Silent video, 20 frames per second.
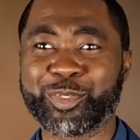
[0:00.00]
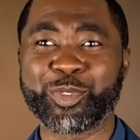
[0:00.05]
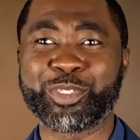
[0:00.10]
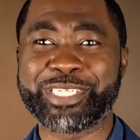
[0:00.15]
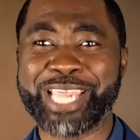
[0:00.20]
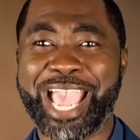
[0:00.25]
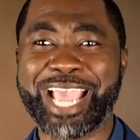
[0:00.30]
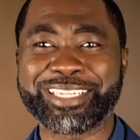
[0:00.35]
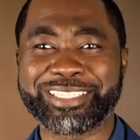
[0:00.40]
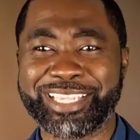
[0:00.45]

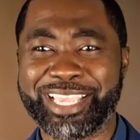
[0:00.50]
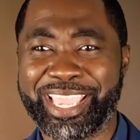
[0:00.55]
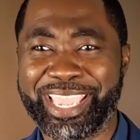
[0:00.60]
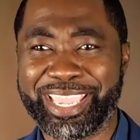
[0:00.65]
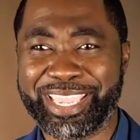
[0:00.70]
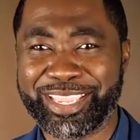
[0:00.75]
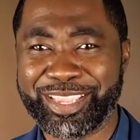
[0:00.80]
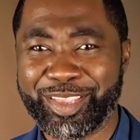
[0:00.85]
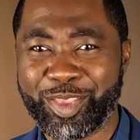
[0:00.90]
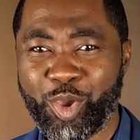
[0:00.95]
Odatey,
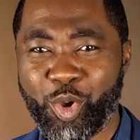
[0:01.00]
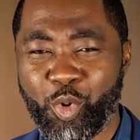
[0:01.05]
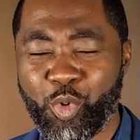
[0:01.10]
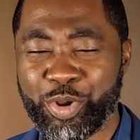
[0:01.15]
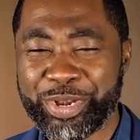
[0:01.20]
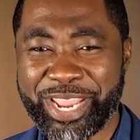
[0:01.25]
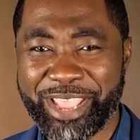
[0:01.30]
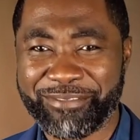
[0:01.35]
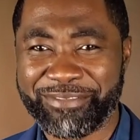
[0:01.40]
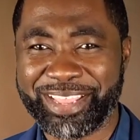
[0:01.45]
who
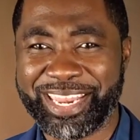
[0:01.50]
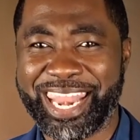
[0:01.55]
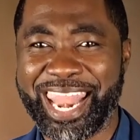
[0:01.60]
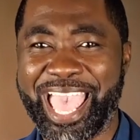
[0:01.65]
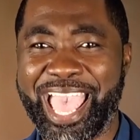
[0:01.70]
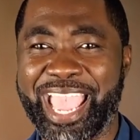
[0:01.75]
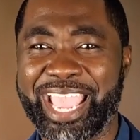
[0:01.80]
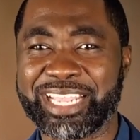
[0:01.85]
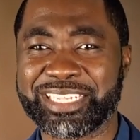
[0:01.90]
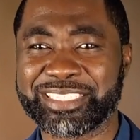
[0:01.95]
never
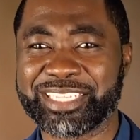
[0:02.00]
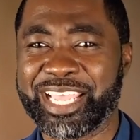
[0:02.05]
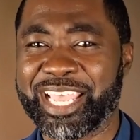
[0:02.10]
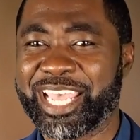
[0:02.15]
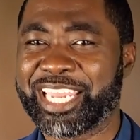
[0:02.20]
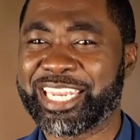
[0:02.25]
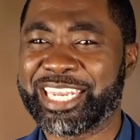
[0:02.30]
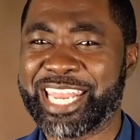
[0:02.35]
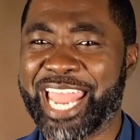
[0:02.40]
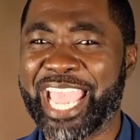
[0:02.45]
lies,
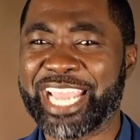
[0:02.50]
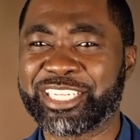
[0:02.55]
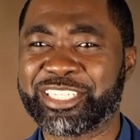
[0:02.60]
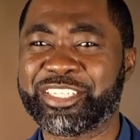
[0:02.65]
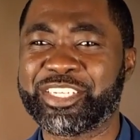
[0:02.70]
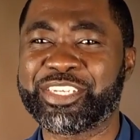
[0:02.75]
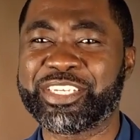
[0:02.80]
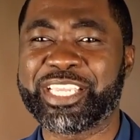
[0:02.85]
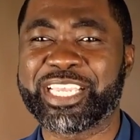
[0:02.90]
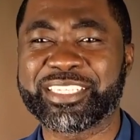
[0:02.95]
lied to
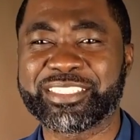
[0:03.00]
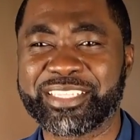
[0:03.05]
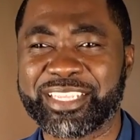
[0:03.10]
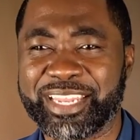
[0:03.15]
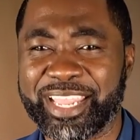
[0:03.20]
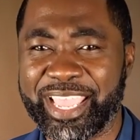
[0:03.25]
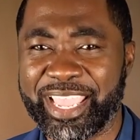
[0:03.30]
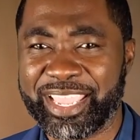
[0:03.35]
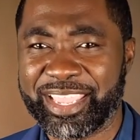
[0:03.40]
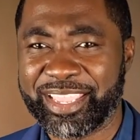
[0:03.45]
you
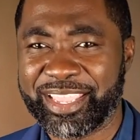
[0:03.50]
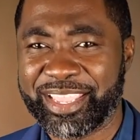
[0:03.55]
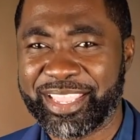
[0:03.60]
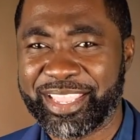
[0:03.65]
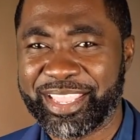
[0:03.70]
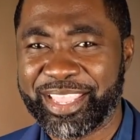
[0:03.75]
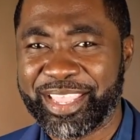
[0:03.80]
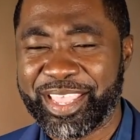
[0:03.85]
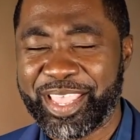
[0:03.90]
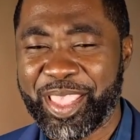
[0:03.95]
yesterday."
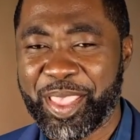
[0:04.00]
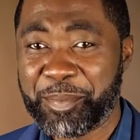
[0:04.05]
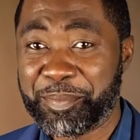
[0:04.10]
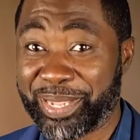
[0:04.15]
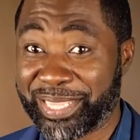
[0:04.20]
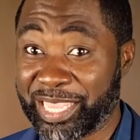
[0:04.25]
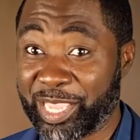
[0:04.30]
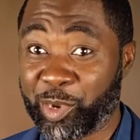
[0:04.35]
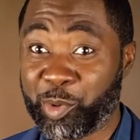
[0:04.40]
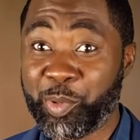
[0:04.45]

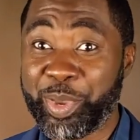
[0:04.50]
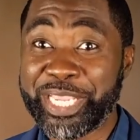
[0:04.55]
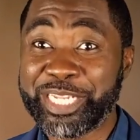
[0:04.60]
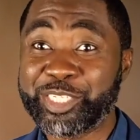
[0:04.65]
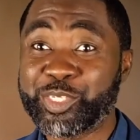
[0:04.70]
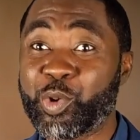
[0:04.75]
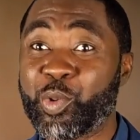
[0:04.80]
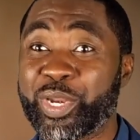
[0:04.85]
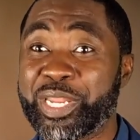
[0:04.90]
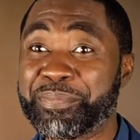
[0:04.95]
But the queen
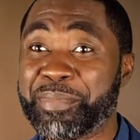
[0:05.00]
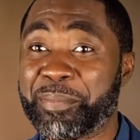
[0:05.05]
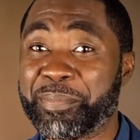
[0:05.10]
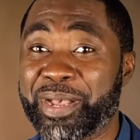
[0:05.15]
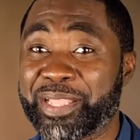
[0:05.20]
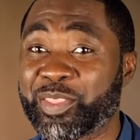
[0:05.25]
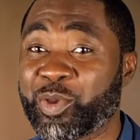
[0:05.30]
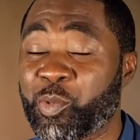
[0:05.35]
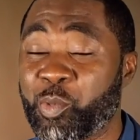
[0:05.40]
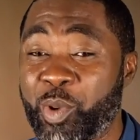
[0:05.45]
told him
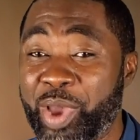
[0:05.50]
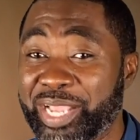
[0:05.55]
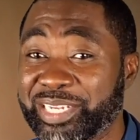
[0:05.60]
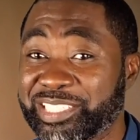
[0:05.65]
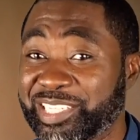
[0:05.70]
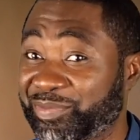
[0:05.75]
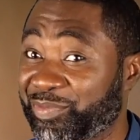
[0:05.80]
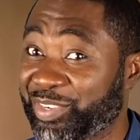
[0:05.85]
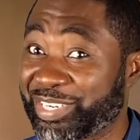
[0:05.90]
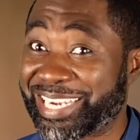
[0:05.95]
about the words
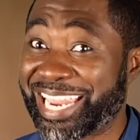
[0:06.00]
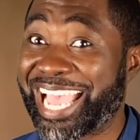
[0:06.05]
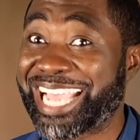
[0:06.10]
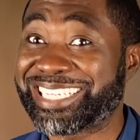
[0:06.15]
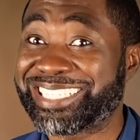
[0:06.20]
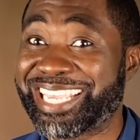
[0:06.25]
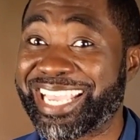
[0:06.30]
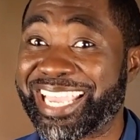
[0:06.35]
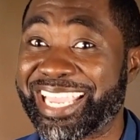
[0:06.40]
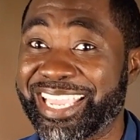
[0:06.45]
of
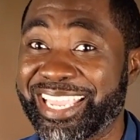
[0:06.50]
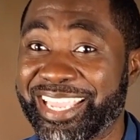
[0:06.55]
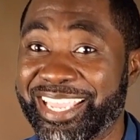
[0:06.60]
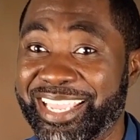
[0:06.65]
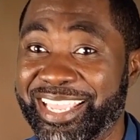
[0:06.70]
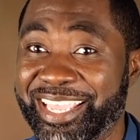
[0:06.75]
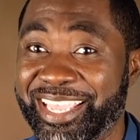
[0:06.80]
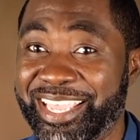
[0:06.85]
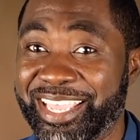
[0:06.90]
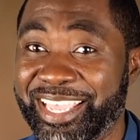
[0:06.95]
Odatey.
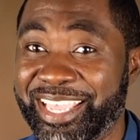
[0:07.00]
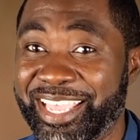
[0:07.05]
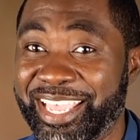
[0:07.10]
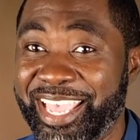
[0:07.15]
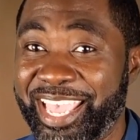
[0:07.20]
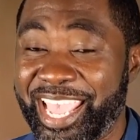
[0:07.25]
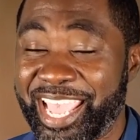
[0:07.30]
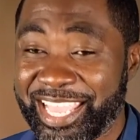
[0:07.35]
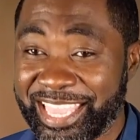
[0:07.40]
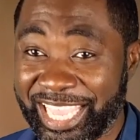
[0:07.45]

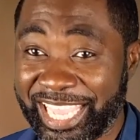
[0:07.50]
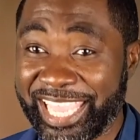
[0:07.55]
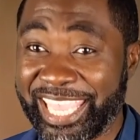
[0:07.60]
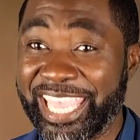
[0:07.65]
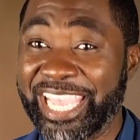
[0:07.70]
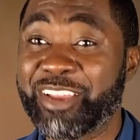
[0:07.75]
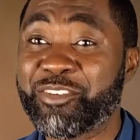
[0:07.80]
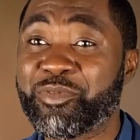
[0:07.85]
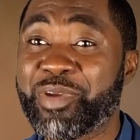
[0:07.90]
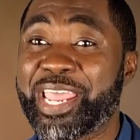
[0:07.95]
The
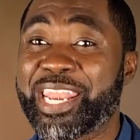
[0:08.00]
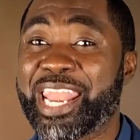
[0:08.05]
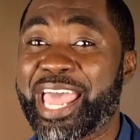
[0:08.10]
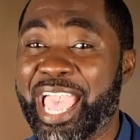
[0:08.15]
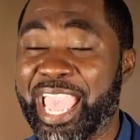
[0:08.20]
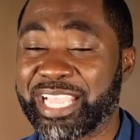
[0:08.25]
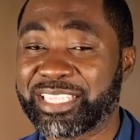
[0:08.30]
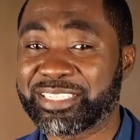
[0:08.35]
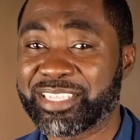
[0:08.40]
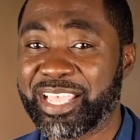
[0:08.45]
king
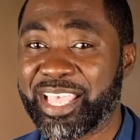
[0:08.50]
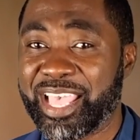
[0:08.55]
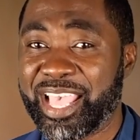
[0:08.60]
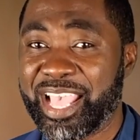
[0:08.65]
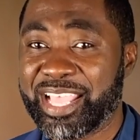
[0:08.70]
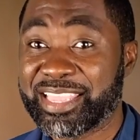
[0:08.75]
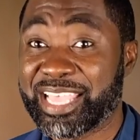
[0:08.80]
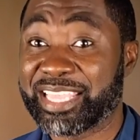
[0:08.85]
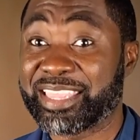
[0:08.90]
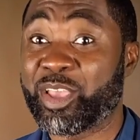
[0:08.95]
realized
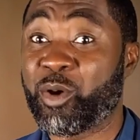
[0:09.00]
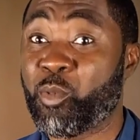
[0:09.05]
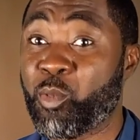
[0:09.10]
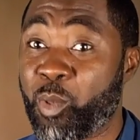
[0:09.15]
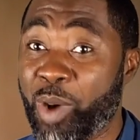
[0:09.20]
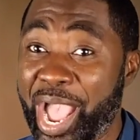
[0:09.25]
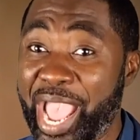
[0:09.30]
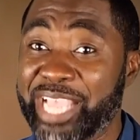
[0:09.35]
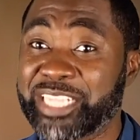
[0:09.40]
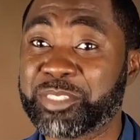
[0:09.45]
that the
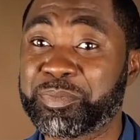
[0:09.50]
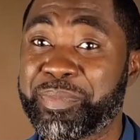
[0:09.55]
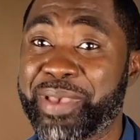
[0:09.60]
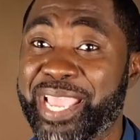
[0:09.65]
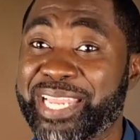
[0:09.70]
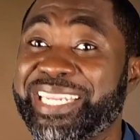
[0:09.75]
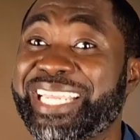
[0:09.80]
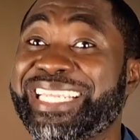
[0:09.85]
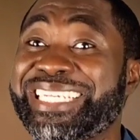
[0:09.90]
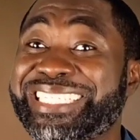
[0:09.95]
wise
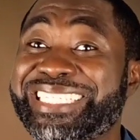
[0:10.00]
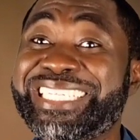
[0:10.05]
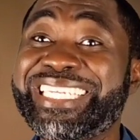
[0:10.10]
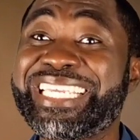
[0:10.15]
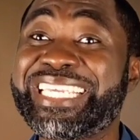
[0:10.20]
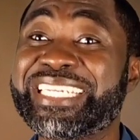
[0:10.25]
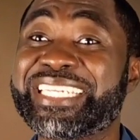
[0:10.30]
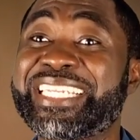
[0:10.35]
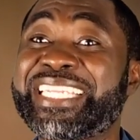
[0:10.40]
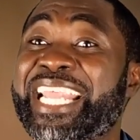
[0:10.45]
man
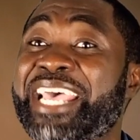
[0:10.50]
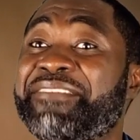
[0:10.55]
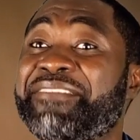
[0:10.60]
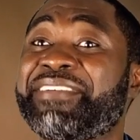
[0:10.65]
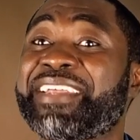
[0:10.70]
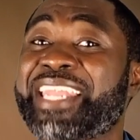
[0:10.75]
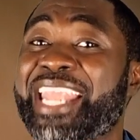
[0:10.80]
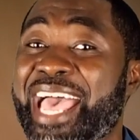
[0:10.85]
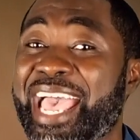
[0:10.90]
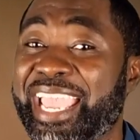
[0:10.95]
indeed never
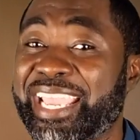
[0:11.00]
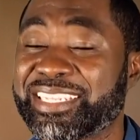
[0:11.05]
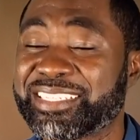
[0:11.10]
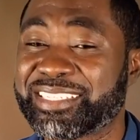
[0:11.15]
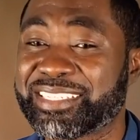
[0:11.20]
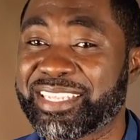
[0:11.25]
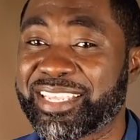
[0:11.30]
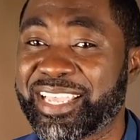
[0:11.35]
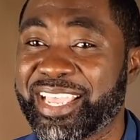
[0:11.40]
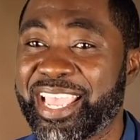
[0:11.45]
lies.